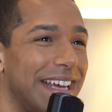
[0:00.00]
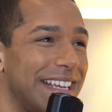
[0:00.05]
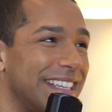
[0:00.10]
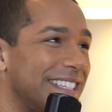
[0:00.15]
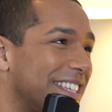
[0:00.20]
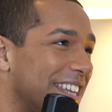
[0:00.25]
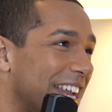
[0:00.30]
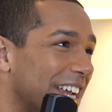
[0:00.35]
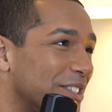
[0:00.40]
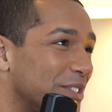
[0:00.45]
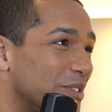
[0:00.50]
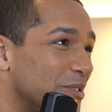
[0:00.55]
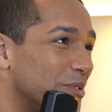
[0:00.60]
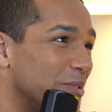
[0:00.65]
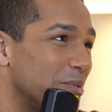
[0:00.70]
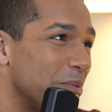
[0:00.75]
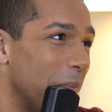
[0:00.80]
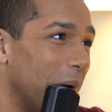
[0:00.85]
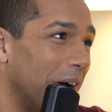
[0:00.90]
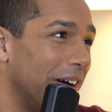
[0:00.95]
international
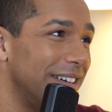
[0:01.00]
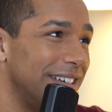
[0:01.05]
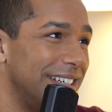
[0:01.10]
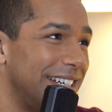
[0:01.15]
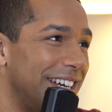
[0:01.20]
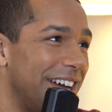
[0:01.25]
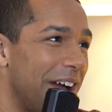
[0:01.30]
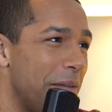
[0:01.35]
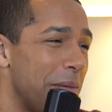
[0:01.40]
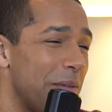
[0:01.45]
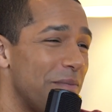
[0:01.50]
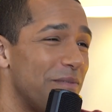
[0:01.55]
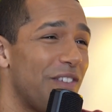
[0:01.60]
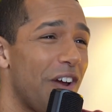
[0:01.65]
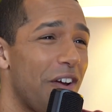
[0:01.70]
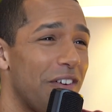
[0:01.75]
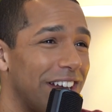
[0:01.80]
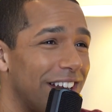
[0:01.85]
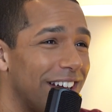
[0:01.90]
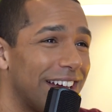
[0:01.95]
swimmer. I've been
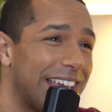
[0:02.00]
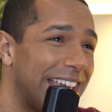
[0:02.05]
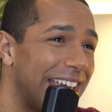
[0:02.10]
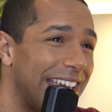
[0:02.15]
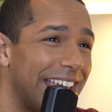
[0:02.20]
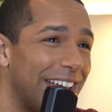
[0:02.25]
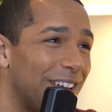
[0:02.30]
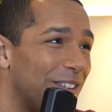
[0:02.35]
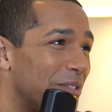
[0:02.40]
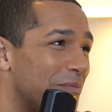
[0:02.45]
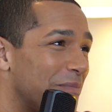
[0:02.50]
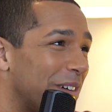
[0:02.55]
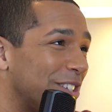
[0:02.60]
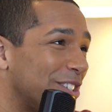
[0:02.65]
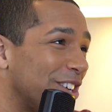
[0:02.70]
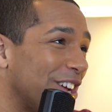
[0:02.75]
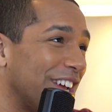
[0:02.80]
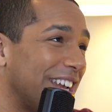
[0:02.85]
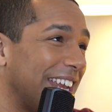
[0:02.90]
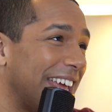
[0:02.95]
very lucky along my
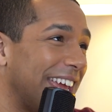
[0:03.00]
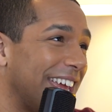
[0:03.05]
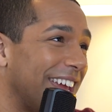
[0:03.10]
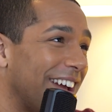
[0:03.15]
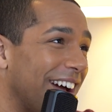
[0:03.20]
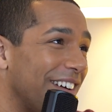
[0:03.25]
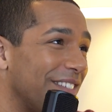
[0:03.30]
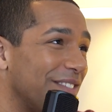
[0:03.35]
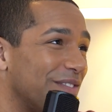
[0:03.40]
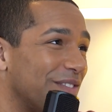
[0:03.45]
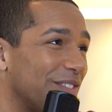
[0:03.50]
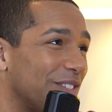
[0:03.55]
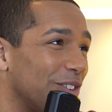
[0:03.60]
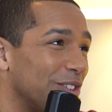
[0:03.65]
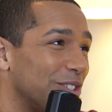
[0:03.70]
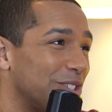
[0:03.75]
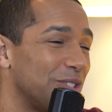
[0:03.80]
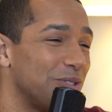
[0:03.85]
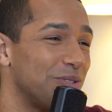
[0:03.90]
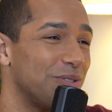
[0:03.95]
journey. I've
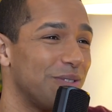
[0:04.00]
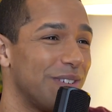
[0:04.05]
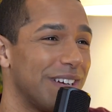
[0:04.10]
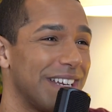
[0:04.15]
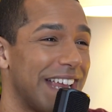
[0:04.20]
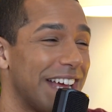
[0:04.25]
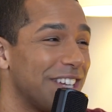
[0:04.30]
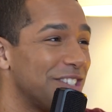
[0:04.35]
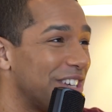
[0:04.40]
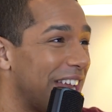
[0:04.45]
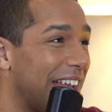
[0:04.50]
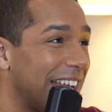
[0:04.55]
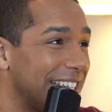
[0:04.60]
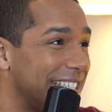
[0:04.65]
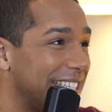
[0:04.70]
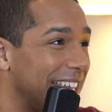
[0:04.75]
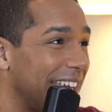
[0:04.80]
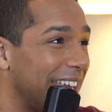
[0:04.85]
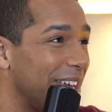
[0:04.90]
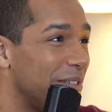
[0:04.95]
got dual
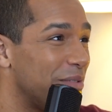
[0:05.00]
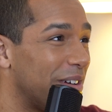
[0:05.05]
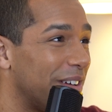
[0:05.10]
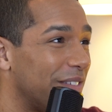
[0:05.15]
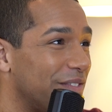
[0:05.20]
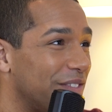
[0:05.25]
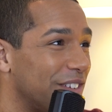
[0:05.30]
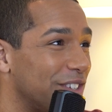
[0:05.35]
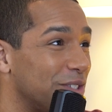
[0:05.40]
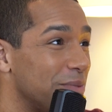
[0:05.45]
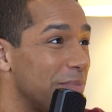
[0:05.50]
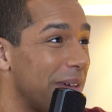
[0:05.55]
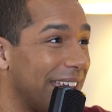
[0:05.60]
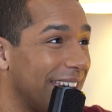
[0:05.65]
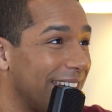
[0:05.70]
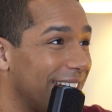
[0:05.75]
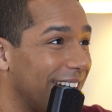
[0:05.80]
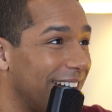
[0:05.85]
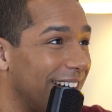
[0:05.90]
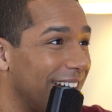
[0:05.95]
nationality with mm.
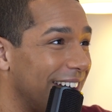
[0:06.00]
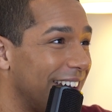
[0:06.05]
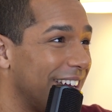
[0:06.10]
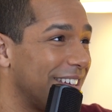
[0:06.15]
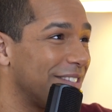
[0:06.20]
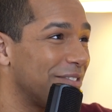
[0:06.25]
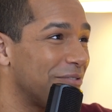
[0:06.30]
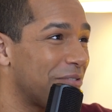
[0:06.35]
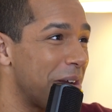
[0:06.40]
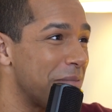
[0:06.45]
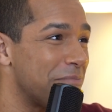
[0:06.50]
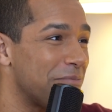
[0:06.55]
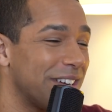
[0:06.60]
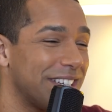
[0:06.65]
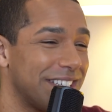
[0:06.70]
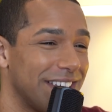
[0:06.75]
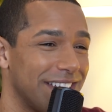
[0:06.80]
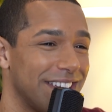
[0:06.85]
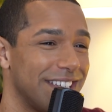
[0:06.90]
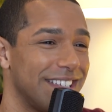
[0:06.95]
Jamaica and Great
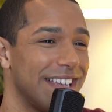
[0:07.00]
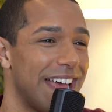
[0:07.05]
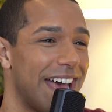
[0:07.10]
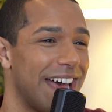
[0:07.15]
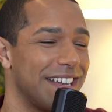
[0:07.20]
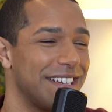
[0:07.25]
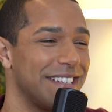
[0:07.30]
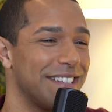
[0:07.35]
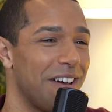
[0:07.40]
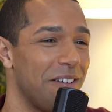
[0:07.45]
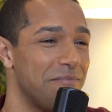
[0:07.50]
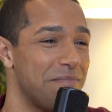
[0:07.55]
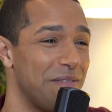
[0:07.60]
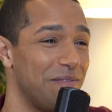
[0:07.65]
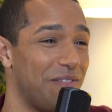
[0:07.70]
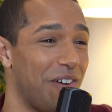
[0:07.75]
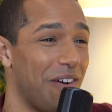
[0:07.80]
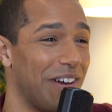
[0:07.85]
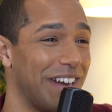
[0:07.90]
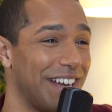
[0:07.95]
Britain, and I've been
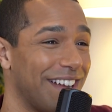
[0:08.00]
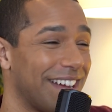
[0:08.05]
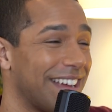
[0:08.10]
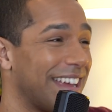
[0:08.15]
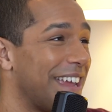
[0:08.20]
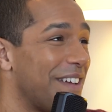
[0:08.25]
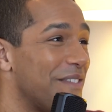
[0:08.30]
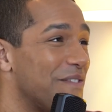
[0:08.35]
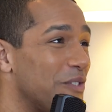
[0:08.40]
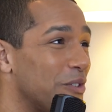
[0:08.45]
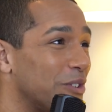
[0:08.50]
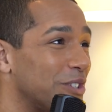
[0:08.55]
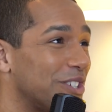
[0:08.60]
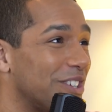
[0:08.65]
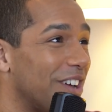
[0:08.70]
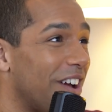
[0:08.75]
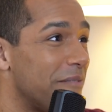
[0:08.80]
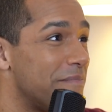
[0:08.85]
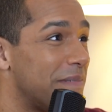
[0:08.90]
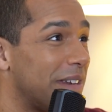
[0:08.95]
very lucky and
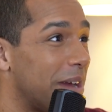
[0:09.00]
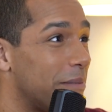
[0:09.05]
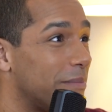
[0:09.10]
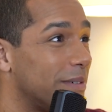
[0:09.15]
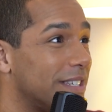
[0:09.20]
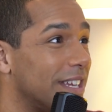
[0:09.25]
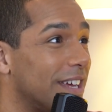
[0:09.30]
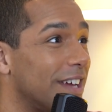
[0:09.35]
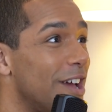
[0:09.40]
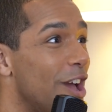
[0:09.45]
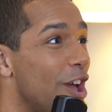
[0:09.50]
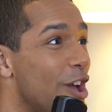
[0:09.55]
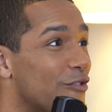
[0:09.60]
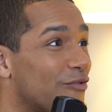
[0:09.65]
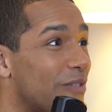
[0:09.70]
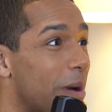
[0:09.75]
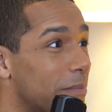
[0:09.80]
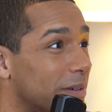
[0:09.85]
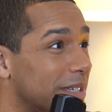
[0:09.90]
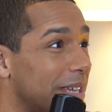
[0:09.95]
fortunate. I've been able to
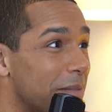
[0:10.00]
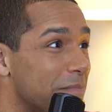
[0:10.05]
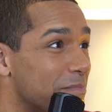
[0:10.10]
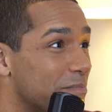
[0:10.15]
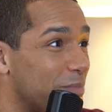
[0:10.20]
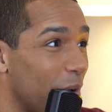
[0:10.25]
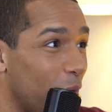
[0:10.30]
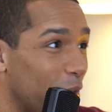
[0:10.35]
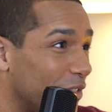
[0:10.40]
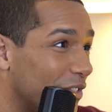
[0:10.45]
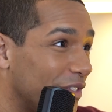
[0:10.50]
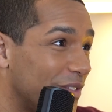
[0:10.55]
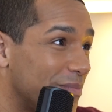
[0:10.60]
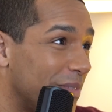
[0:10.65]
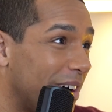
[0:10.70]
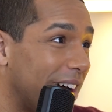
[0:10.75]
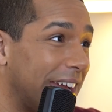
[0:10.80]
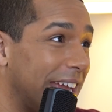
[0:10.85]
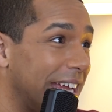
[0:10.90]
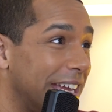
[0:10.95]
represent both of
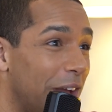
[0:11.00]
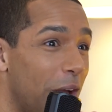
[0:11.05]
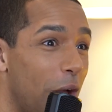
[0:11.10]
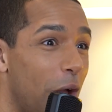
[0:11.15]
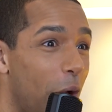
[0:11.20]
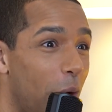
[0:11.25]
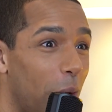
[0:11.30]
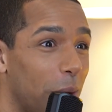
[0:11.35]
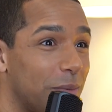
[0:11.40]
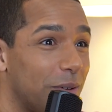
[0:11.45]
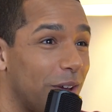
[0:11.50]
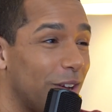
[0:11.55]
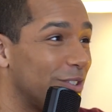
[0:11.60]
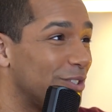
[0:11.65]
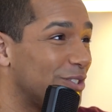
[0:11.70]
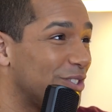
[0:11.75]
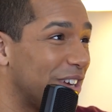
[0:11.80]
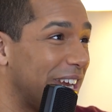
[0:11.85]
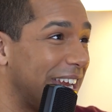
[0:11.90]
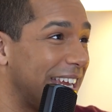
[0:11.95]
my home
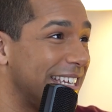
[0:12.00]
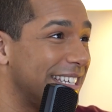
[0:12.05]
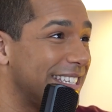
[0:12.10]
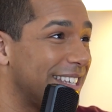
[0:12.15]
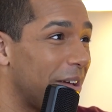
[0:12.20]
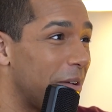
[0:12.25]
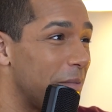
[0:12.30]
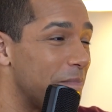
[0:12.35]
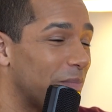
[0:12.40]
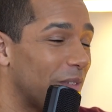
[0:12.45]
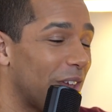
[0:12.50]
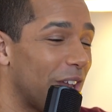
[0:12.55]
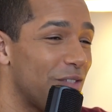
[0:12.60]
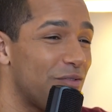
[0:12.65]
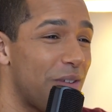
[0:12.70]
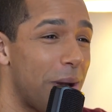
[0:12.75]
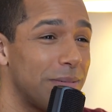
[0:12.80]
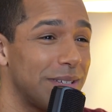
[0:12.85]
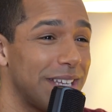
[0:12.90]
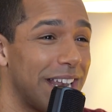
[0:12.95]
countries, so kind
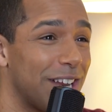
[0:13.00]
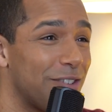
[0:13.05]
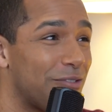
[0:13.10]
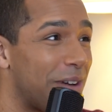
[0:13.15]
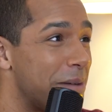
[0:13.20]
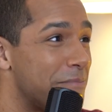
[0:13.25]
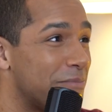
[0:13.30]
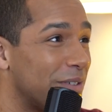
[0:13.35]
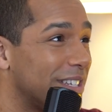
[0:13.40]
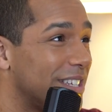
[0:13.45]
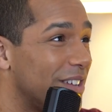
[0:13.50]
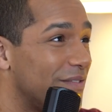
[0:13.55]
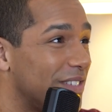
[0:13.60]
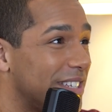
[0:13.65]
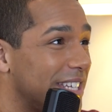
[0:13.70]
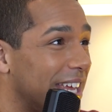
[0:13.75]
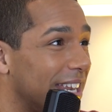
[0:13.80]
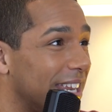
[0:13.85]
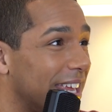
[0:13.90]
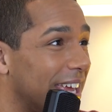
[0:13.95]
of representing Great Britain for
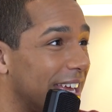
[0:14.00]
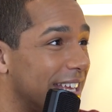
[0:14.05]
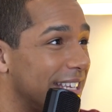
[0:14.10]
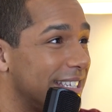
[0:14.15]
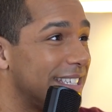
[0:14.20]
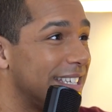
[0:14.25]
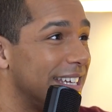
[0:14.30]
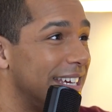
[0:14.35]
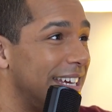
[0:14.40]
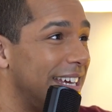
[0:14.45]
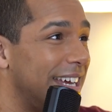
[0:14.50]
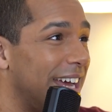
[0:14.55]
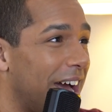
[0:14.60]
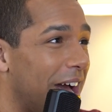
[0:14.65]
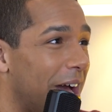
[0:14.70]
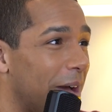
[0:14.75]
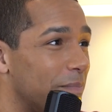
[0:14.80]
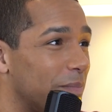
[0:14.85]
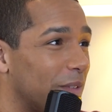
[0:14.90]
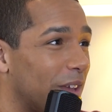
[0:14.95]
ten years,
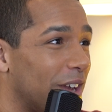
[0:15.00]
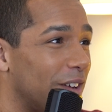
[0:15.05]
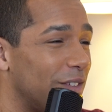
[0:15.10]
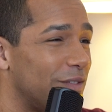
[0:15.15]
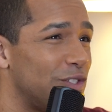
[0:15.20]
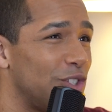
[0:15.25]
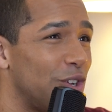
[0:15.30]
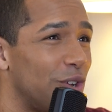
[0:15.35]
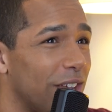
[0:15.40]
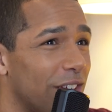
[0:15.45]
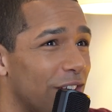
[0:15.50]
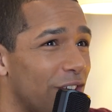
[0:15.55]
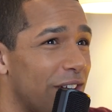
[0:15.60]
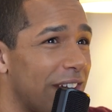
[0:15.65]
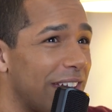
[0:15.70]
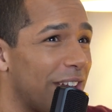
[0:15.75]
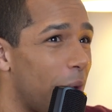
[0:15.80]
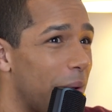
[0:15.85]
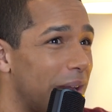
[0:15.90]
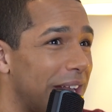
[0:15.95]
um, wow. kind of junior
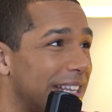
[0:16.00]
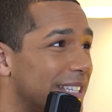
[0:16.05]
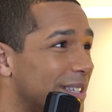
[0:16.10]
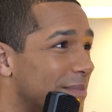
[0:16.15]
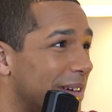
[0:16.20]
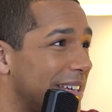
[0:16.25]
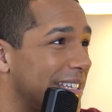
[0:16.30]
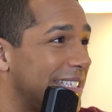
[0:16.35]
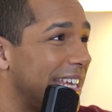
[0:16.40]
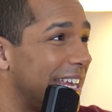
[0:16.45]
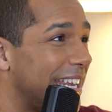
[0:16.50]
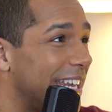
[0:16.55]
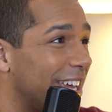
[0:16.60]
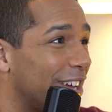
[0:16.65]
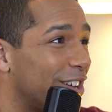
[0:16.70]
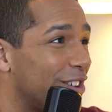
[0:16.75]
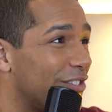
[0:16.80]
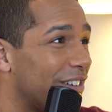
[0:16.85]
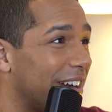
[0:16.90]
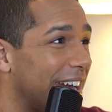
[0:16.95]
career going into my senior
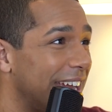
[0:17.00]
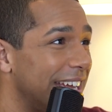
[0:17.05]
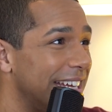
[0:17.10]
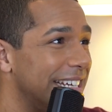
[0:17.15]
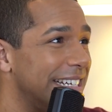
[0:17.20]
career,